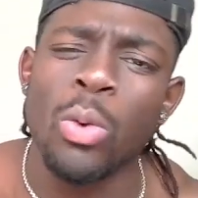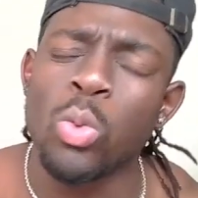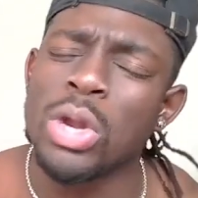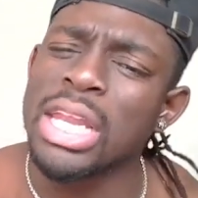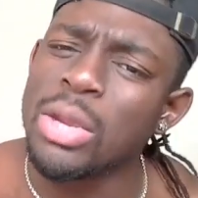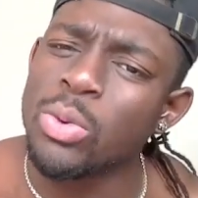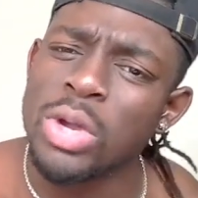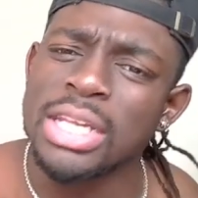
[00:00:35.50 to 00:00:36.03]

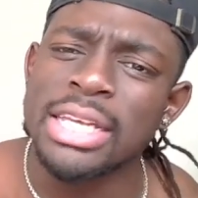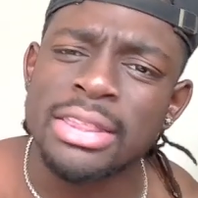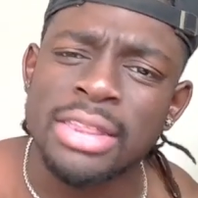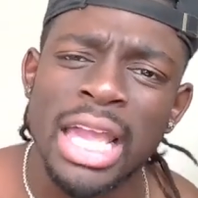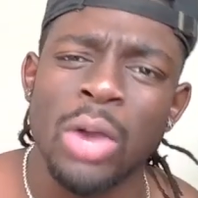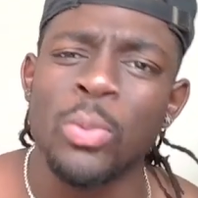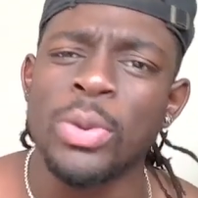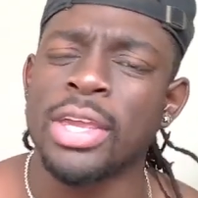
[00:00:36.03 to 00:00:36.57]
really
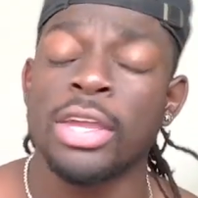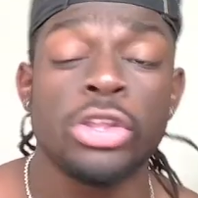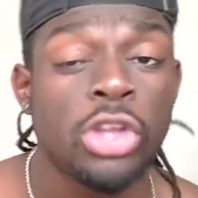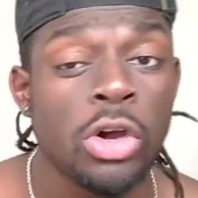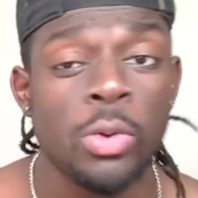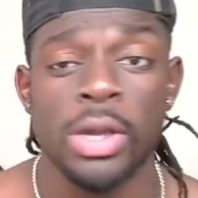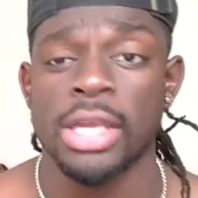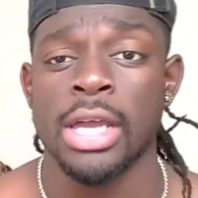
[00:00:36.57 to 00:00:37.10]
think we can
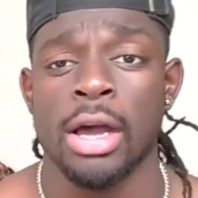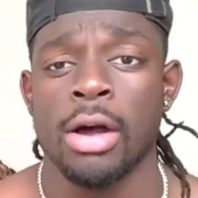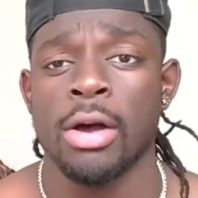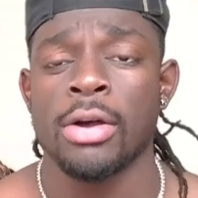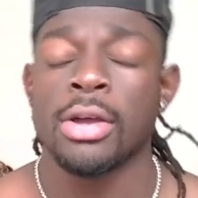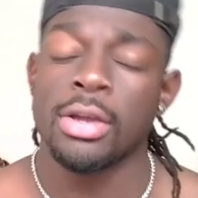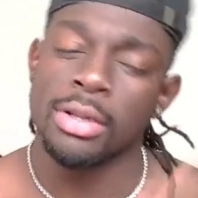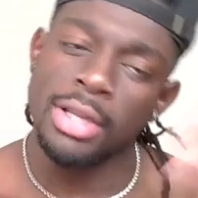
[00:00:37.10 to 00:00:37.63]
do it,
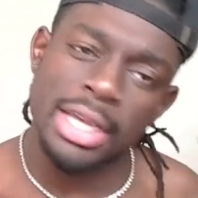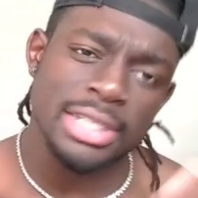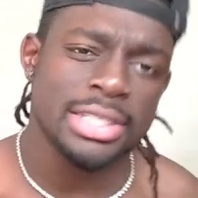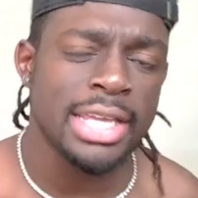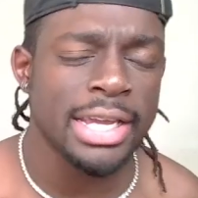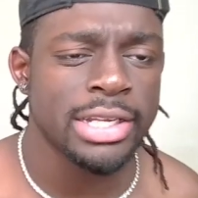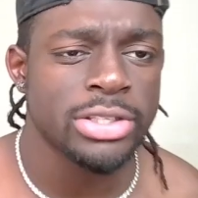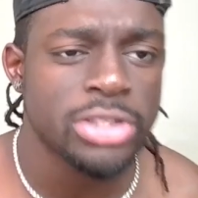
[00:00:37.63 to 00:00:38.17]
y'all. Let's
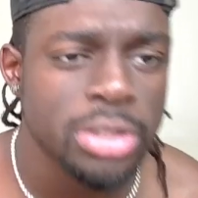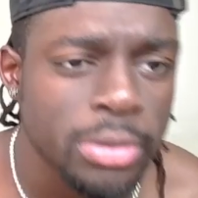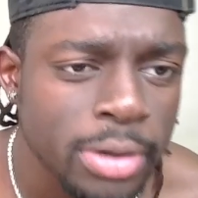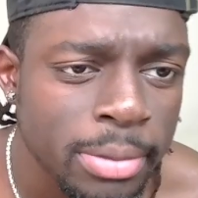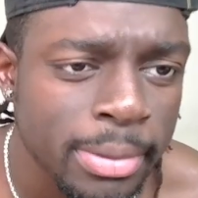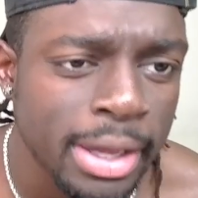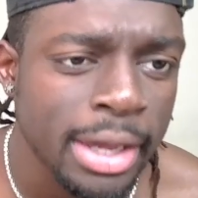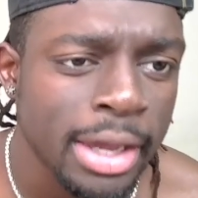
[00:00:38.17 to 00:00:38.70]
get into
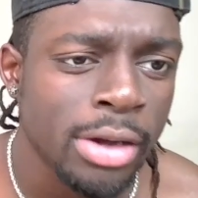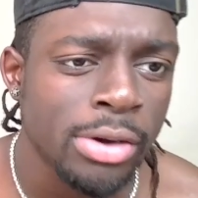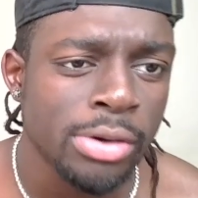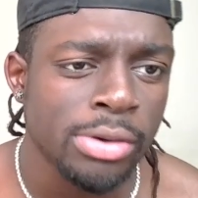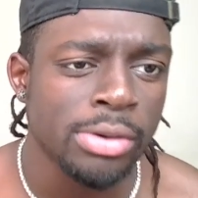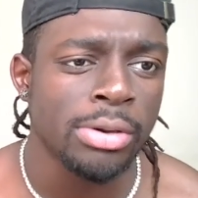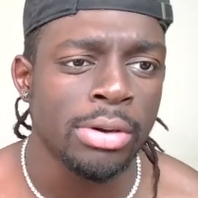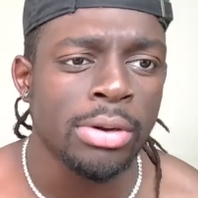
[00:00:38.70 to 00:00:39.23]
it, man.
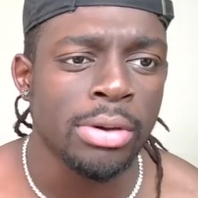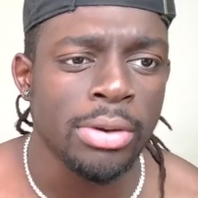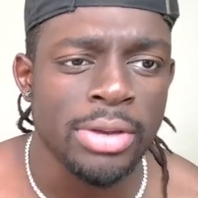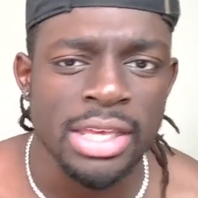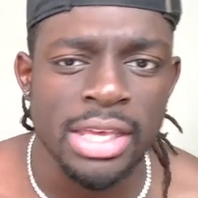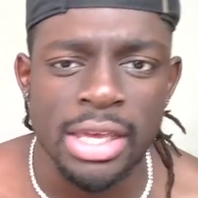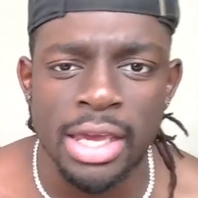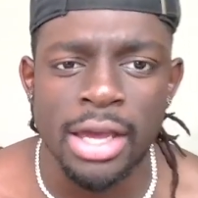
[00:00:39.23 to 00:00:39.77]
Oh,
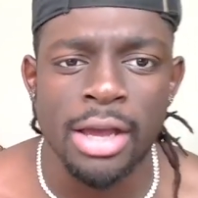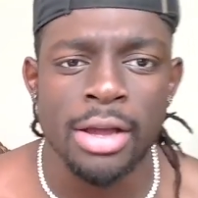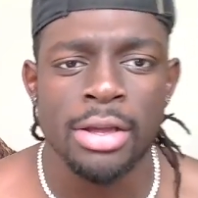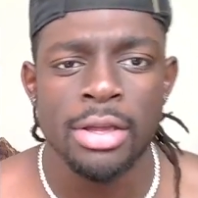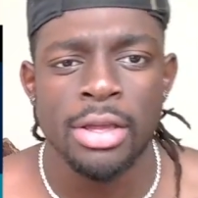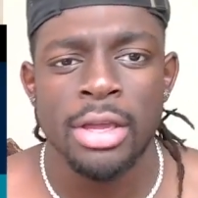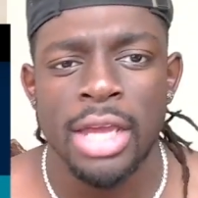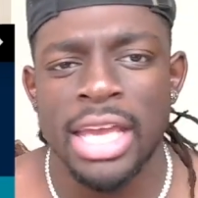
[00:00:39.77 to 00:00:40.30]
yeah.
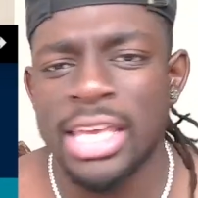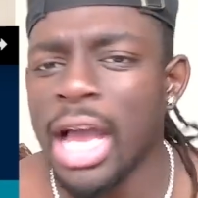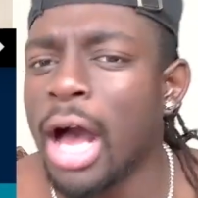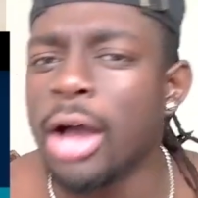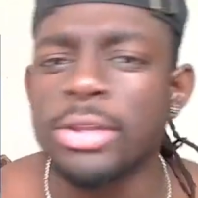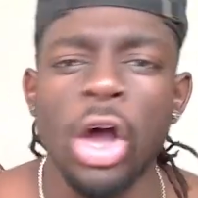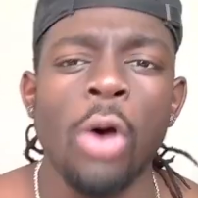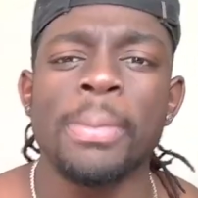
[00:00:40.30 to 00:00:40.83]
And
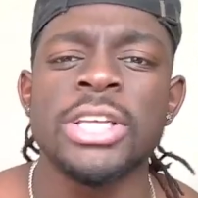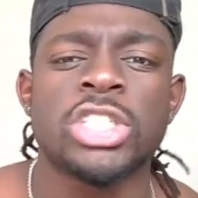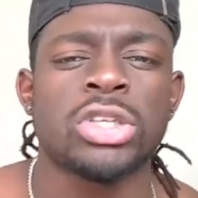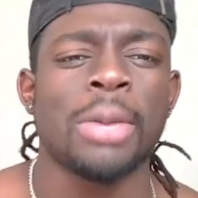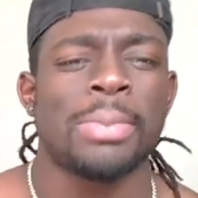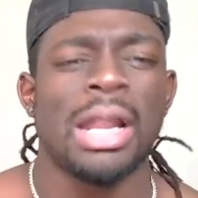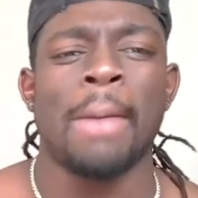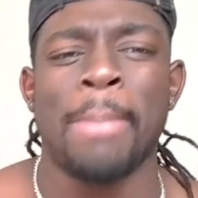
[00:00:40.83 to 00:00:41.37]
y'all, don't be
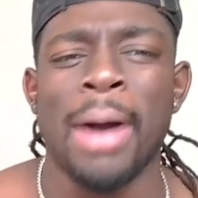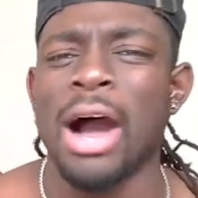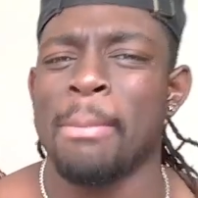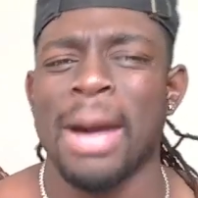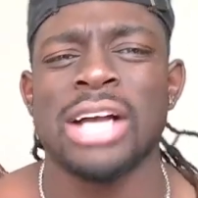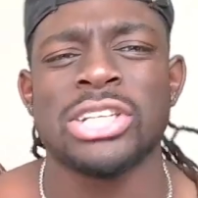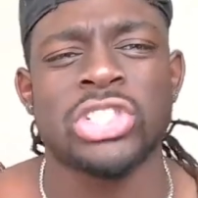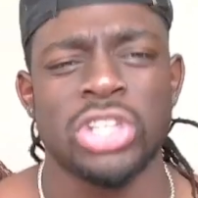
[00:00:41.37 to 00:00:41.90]
tripping about
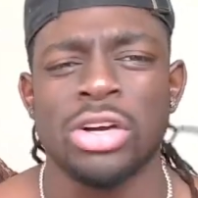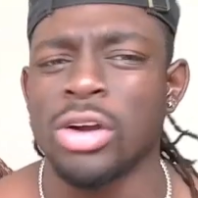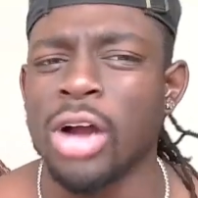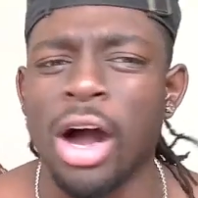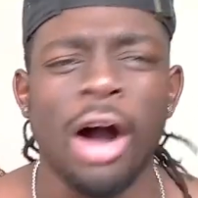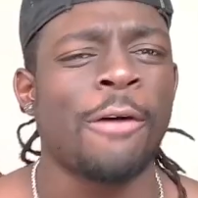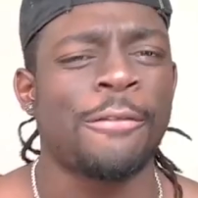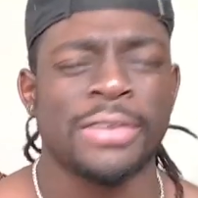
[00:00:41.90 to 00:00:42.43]
my shirt
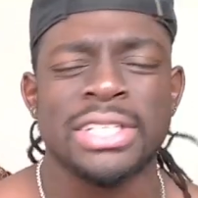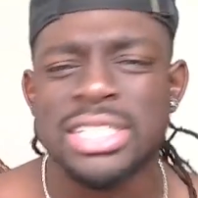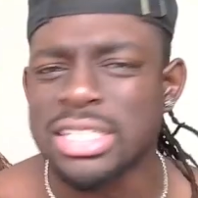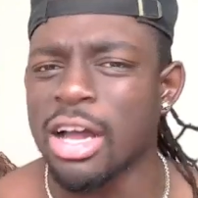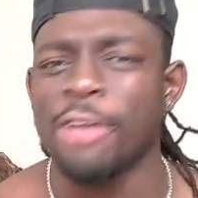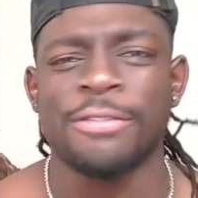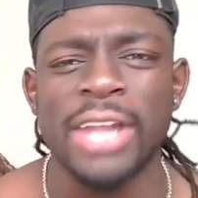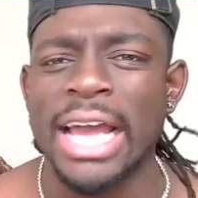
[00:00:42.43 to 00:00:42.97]
off and
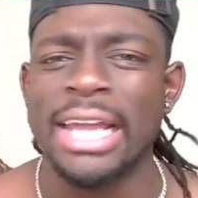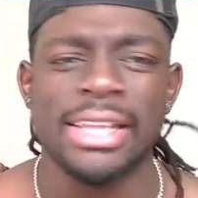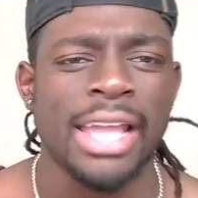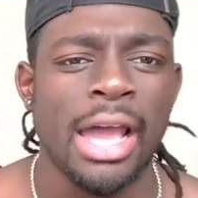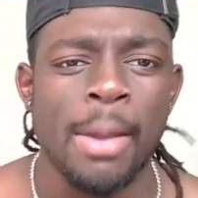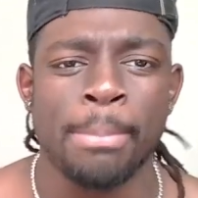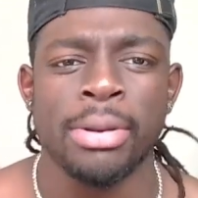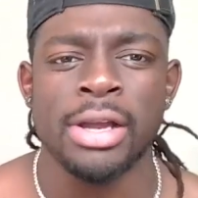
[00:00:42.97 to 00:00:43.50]
stuff like
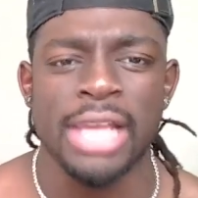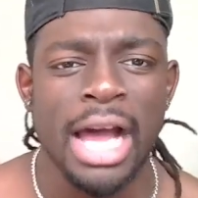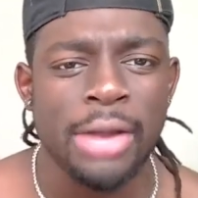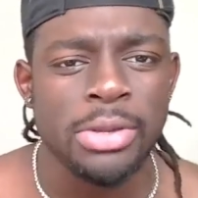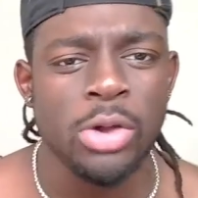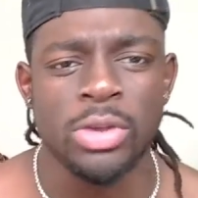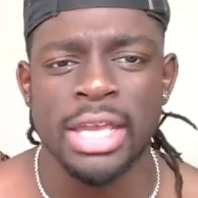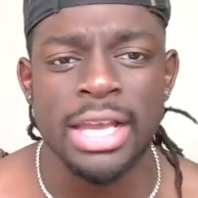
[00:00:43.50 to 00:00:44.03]
that, bro. Y'all
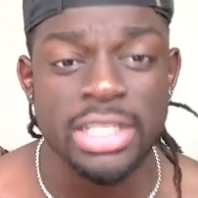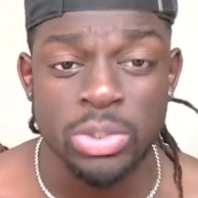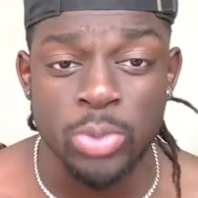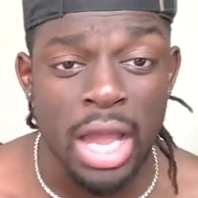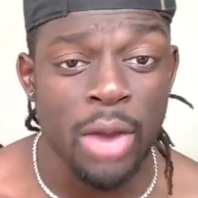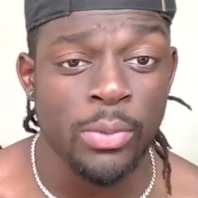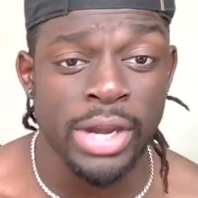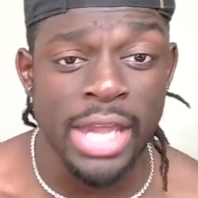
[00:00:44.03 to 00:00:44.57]
know
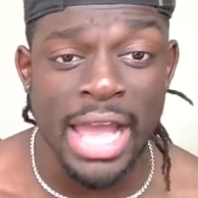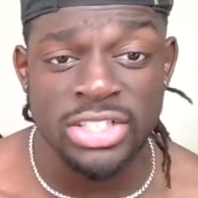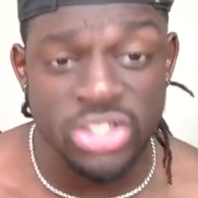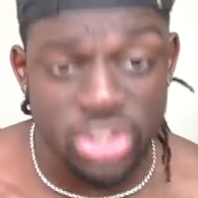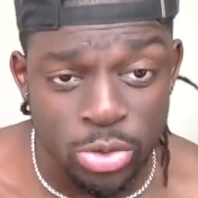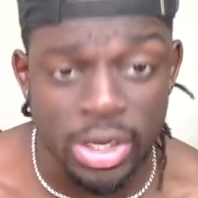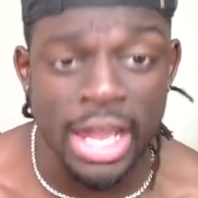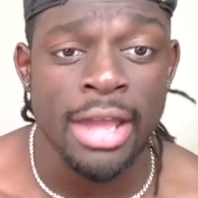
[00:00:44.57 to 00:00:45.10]
KswaggReacts
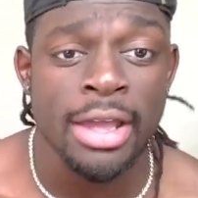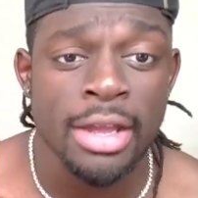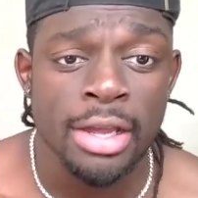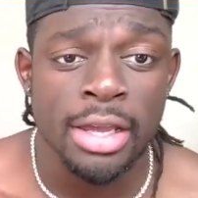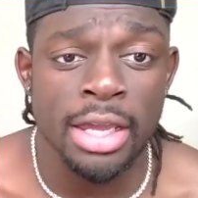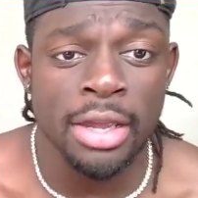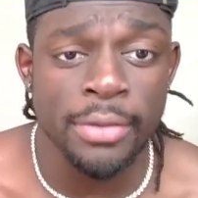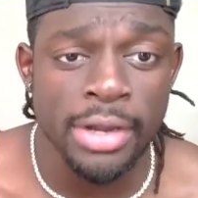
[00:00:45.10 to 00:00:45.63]
do that
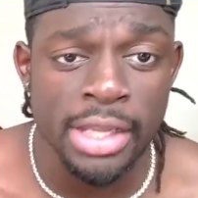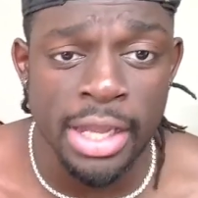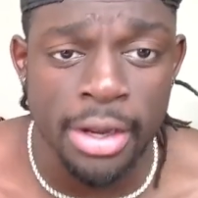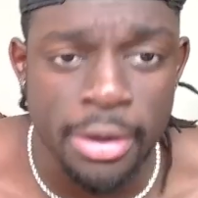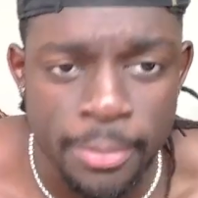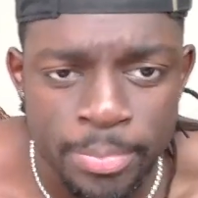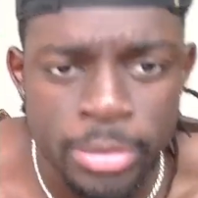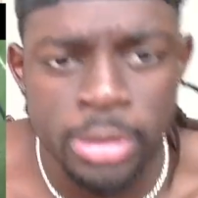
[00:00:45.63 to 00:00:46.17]
here and there.